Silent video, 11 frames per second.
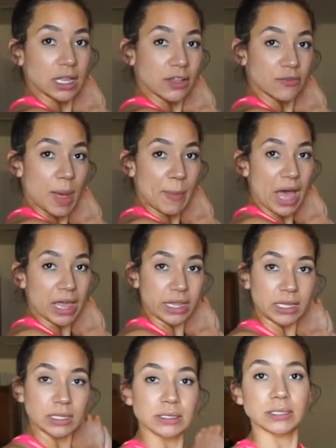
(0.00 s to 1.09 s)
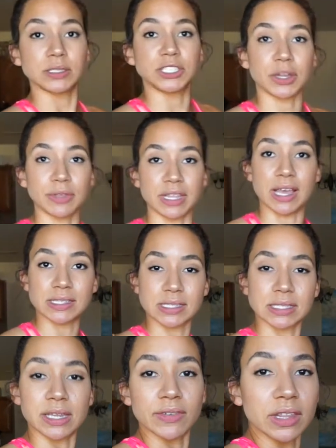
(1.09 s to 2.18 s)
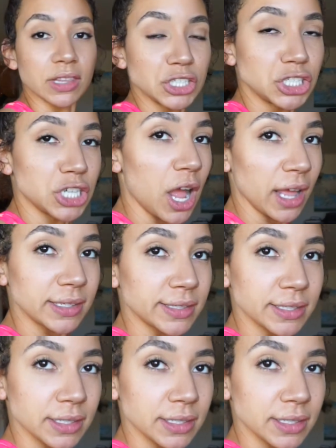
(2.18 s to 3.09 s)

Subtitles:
of my body, which I realize isn't even in the shot.